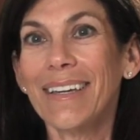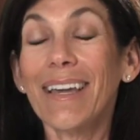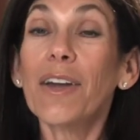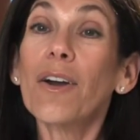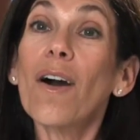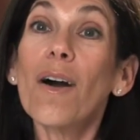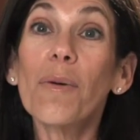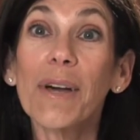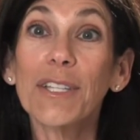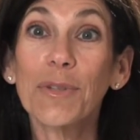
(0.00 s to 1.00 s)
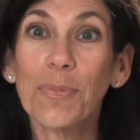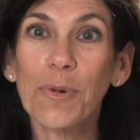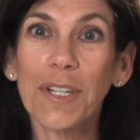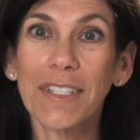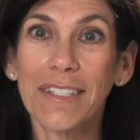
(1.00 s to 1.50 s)
I call my
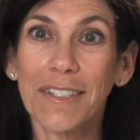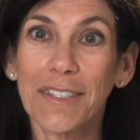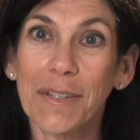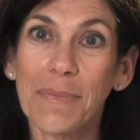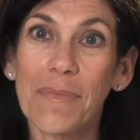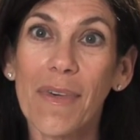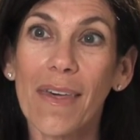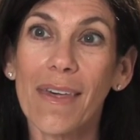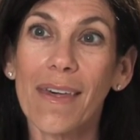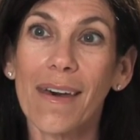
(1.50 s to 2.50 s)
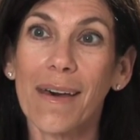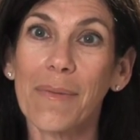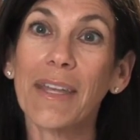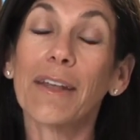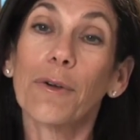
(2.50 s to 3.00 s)
support system,
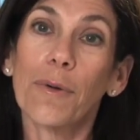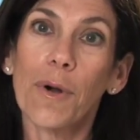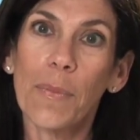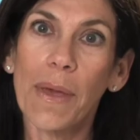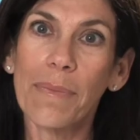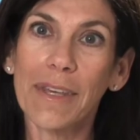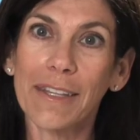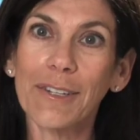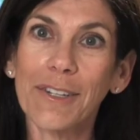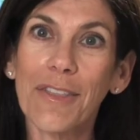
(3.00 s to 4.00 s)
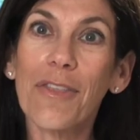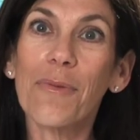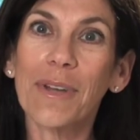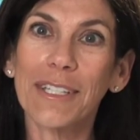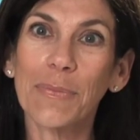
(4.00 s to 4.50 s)
and I'll quote Bette Midler, the
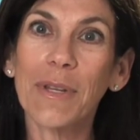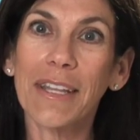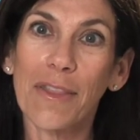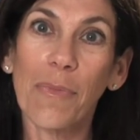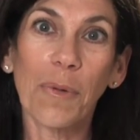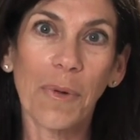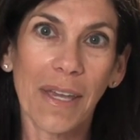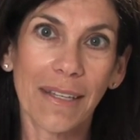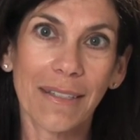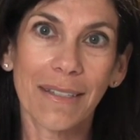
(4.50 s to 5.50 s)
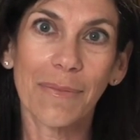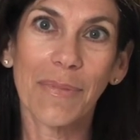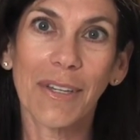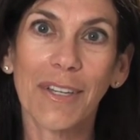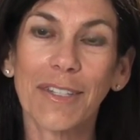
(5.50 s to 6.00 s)
wind beneath my wings,
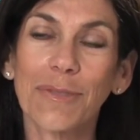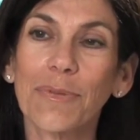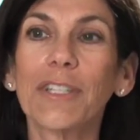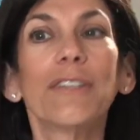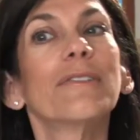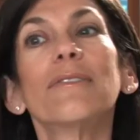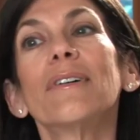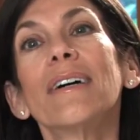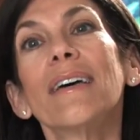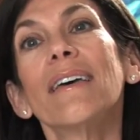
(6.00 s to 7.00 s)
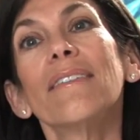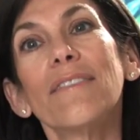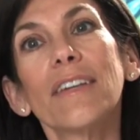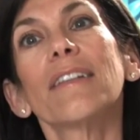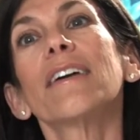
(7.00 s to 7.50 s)
because when you
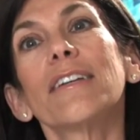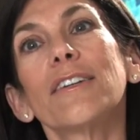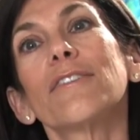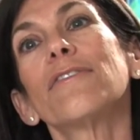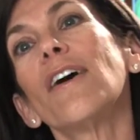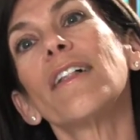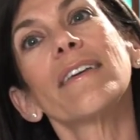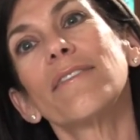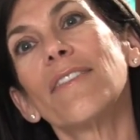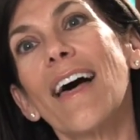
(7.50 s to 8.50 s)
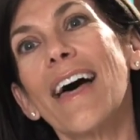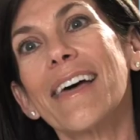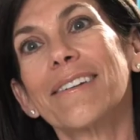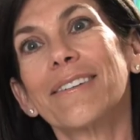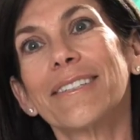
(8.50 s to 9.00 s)
feel like you're falling
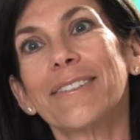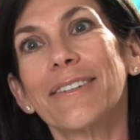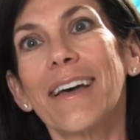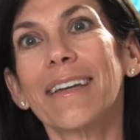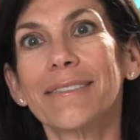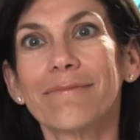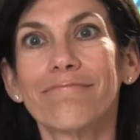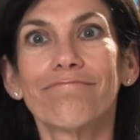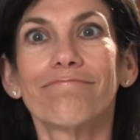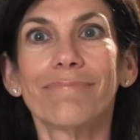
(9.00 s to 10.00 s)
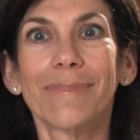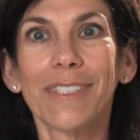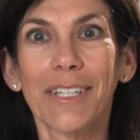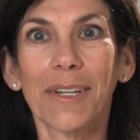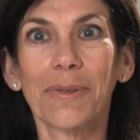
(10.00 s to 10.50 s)
flat and you're not,
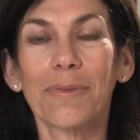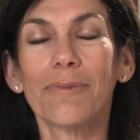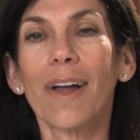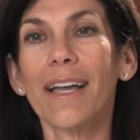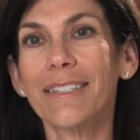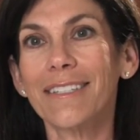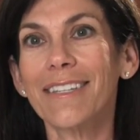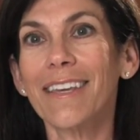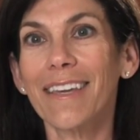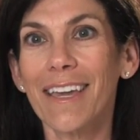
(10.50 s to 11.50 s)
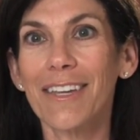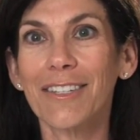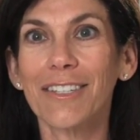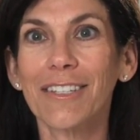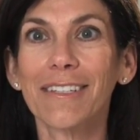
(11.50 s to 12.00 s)
you know, rising to the
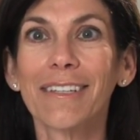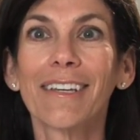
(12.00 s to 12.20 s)
occasion,